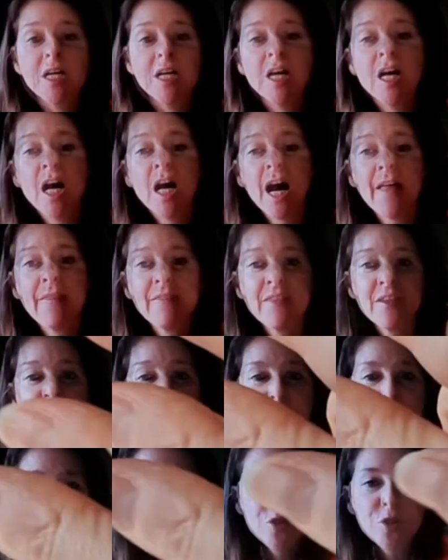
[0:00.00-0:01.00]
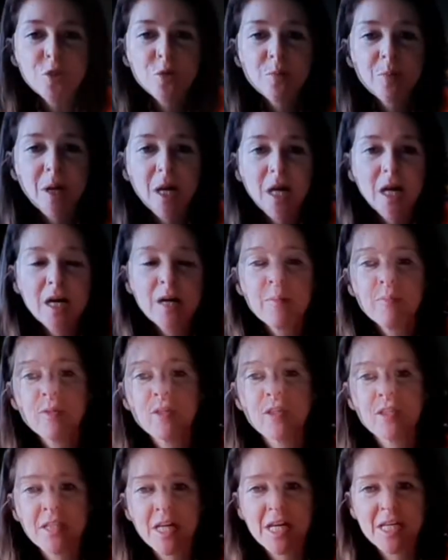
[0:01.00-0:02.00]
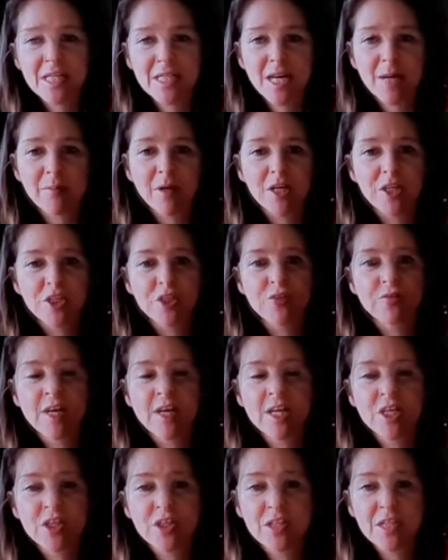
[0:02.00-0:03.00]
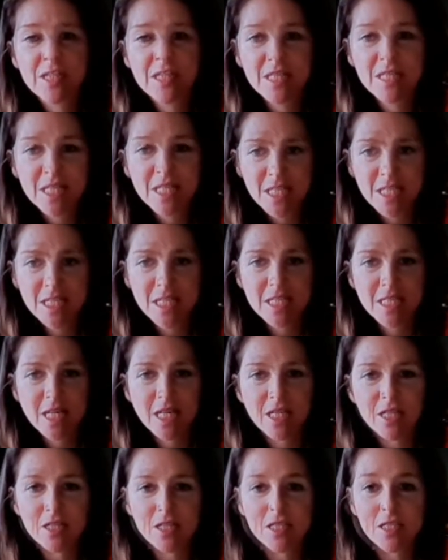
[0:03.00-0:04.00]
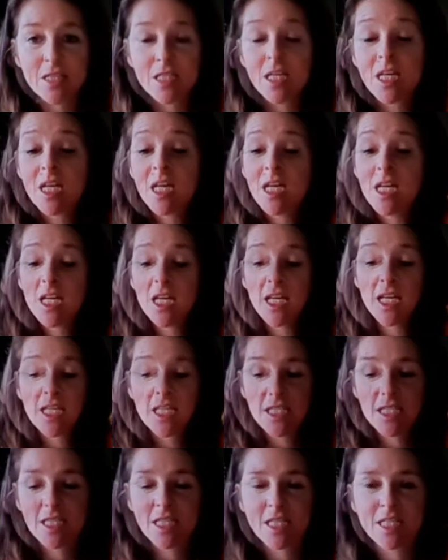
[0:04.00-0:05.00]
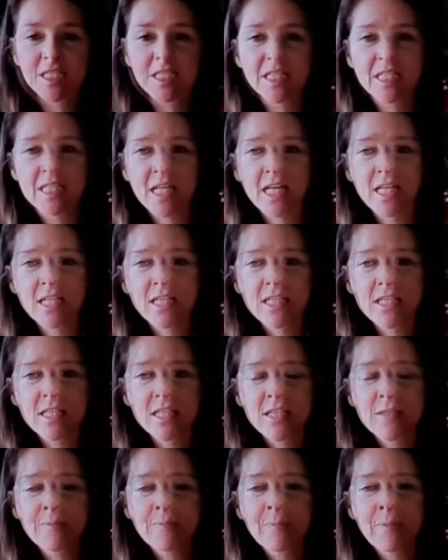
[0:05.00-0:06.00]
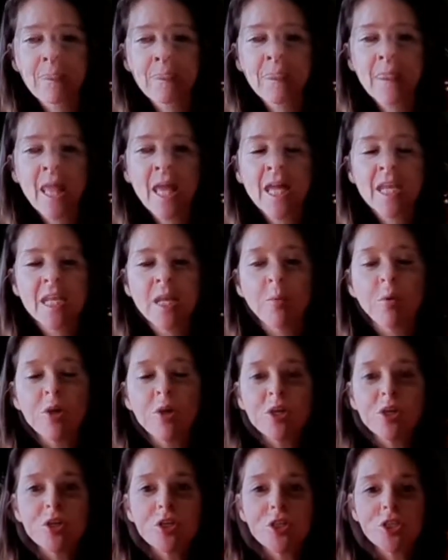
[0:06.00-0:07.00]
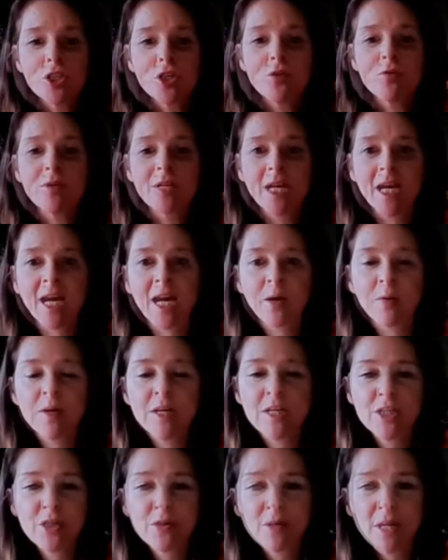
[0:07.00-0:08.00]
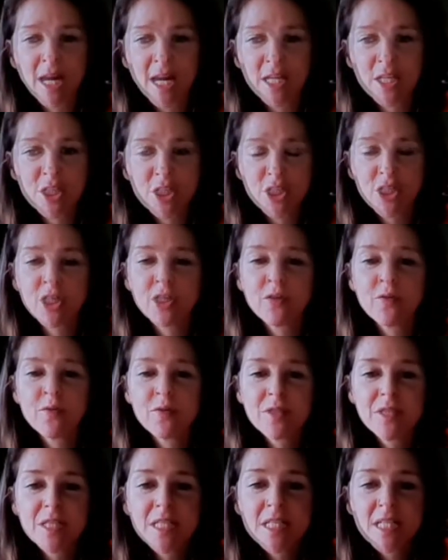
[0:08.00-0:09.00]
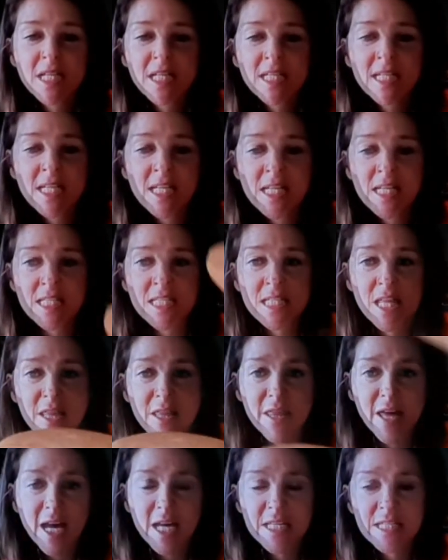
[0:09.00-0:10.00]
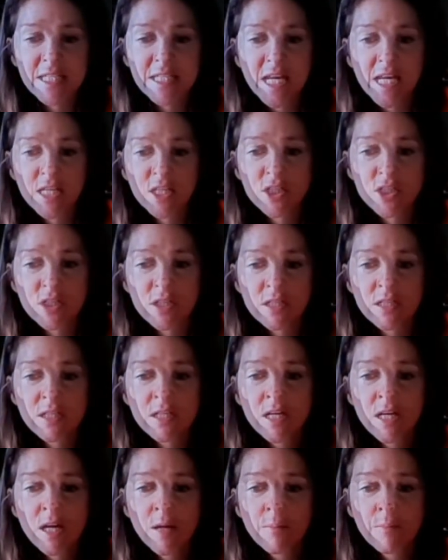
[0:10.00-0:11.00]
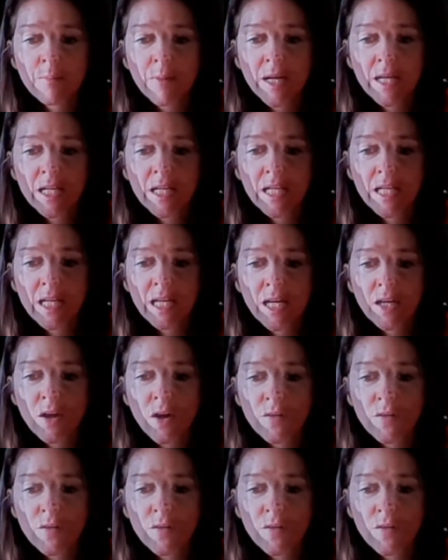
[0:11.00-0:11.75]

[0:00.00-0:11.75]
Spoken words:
And the total bar, because I set my duration to 60 seconds, is 60 seconds. Now what you can do now is you can choose to delete that section by clicking on the